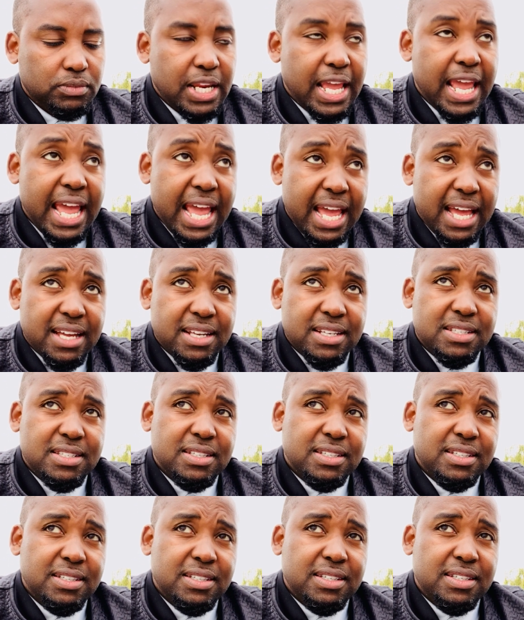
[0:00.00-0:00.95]
And
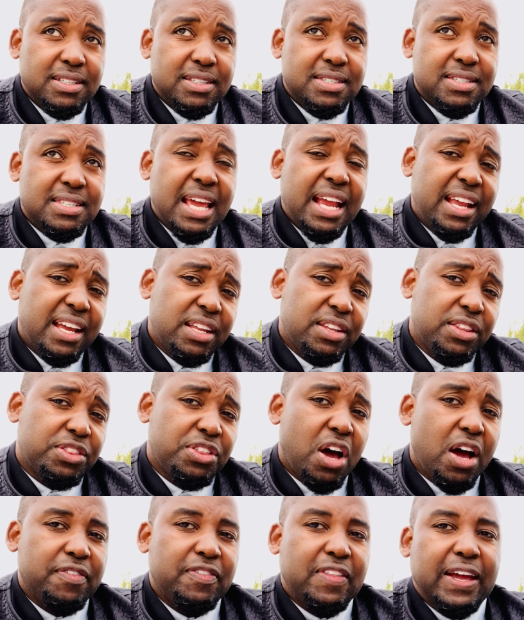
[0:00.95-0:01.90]
second
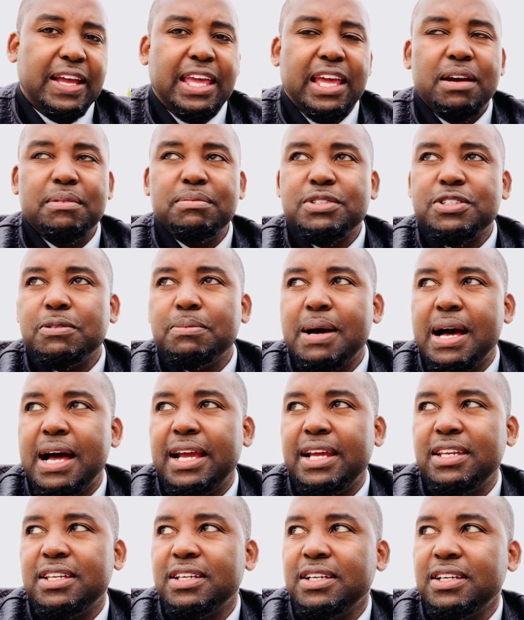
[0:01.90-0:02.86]
thought that came to
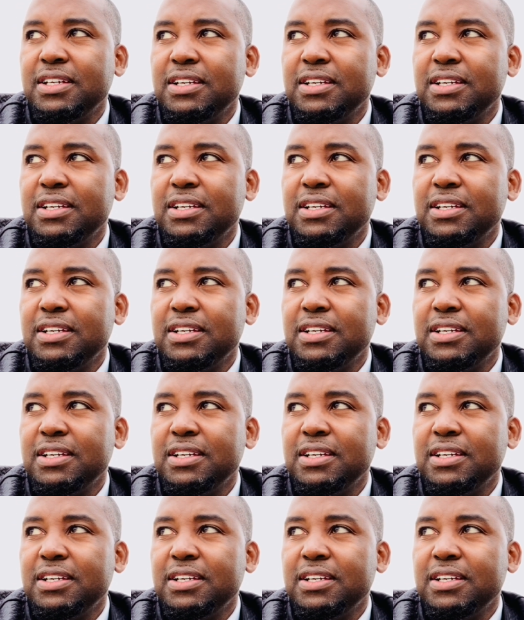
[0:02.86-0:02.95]
mind,